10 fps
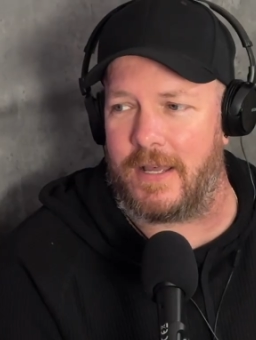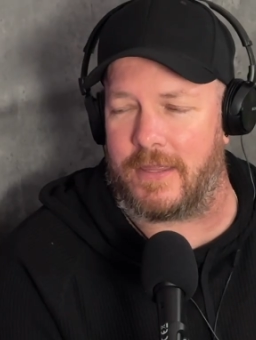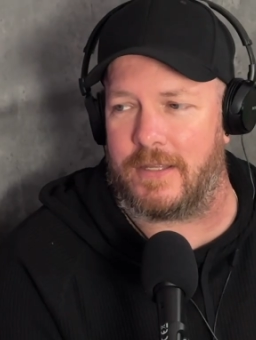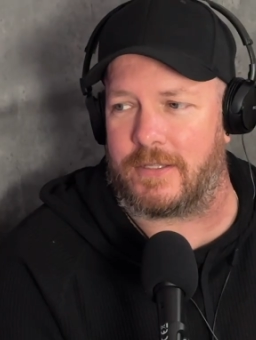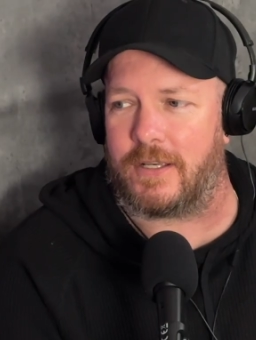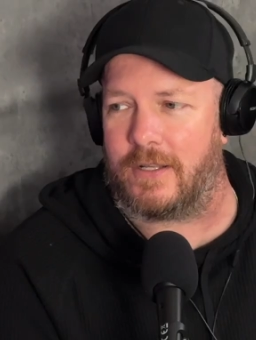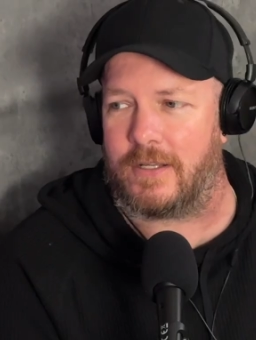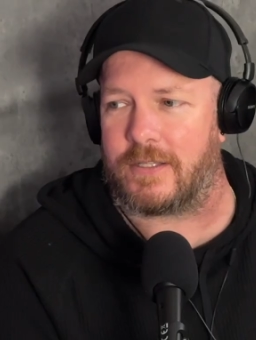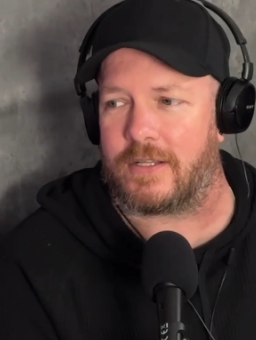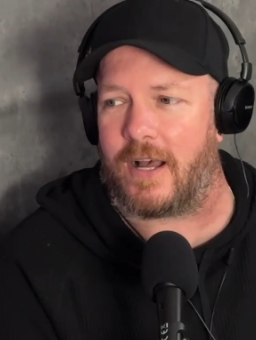Nothing's gonna
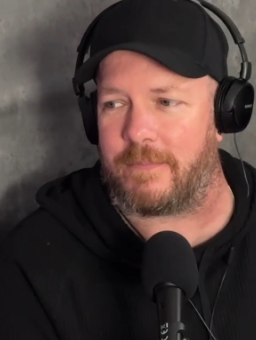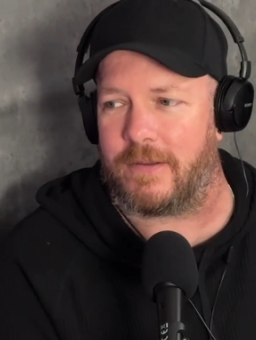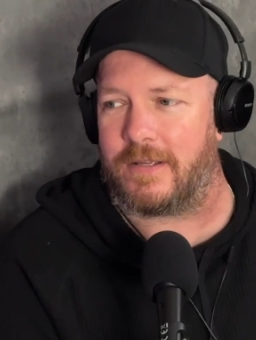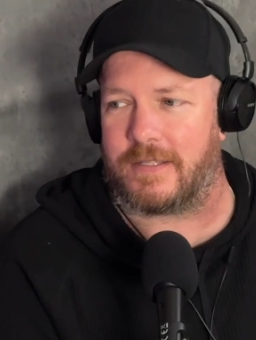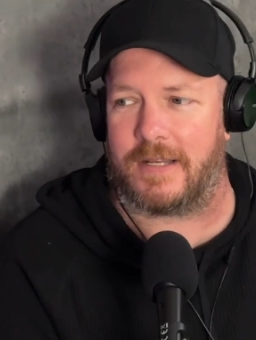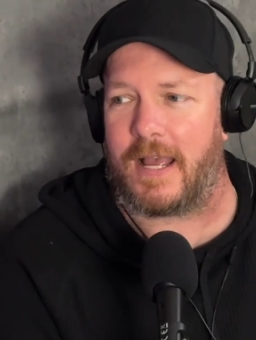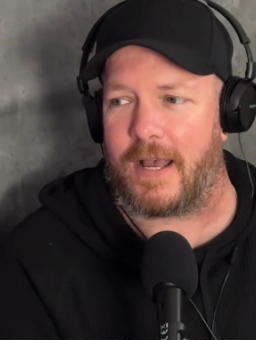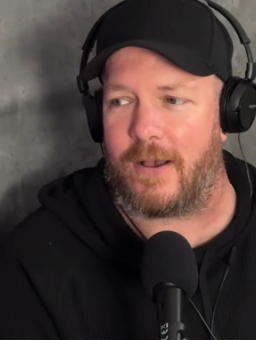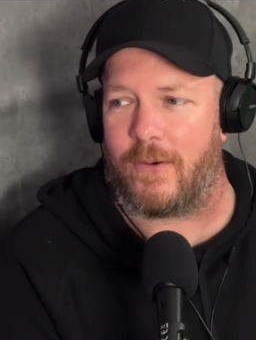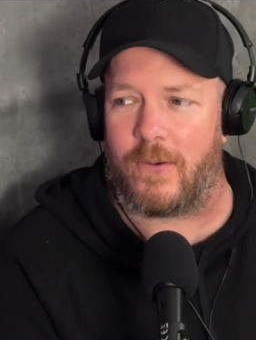stop us
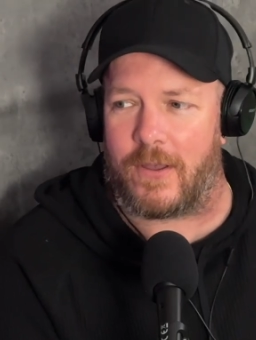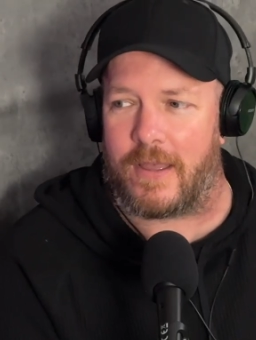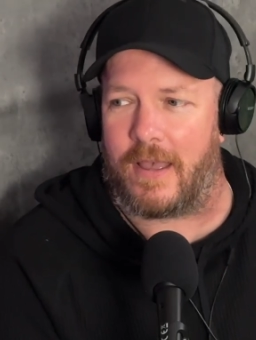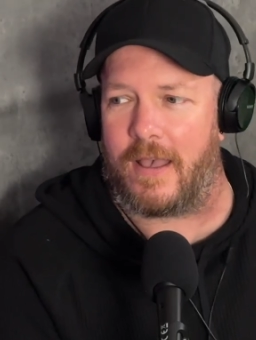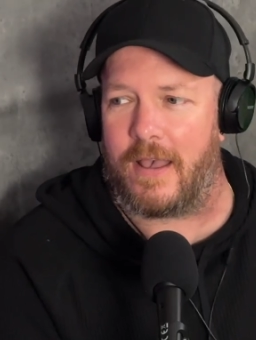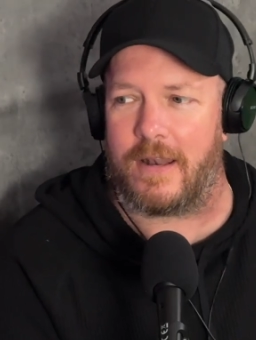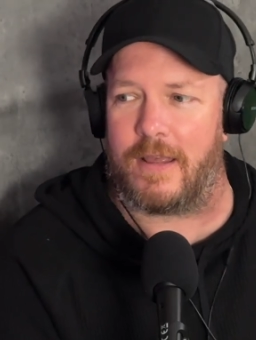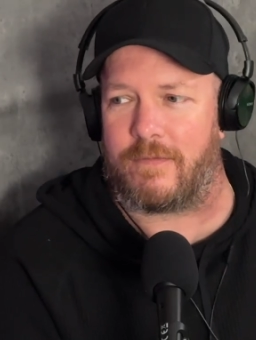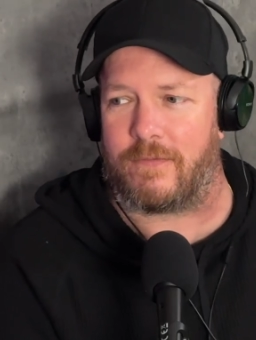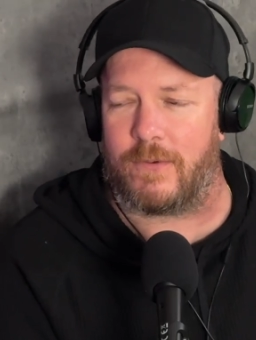now. And
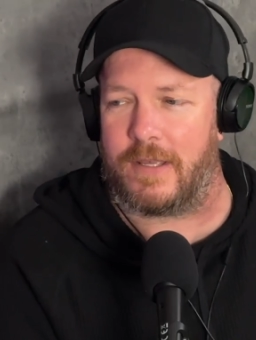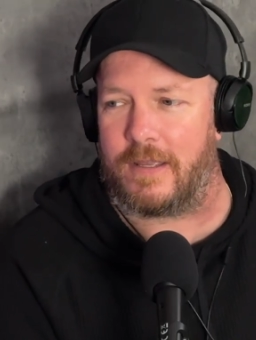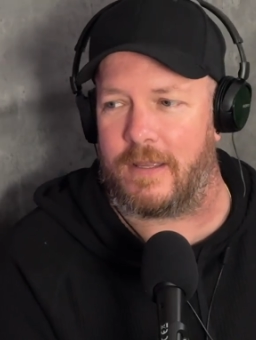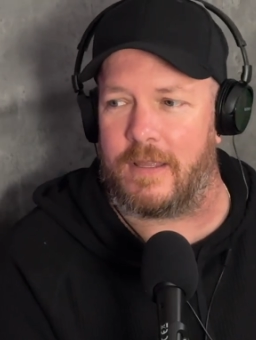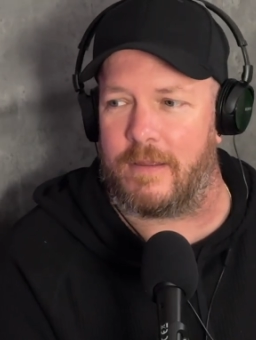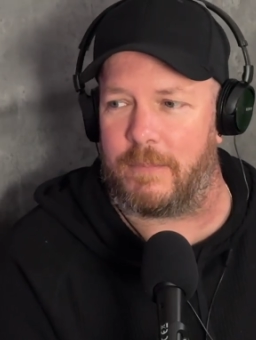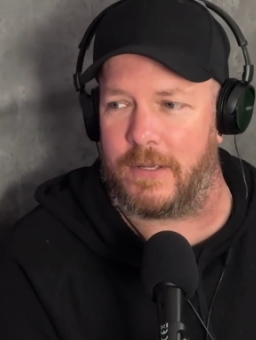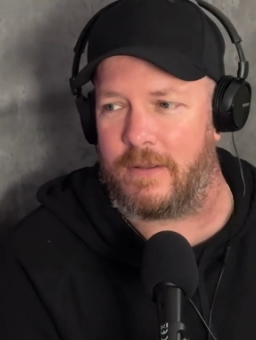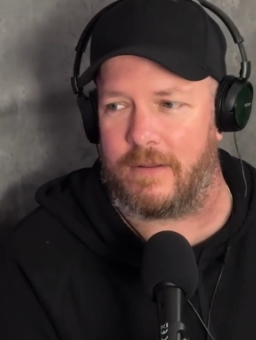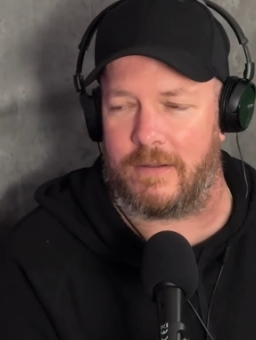if we
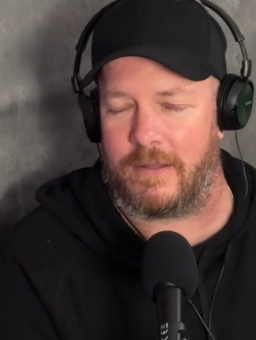build this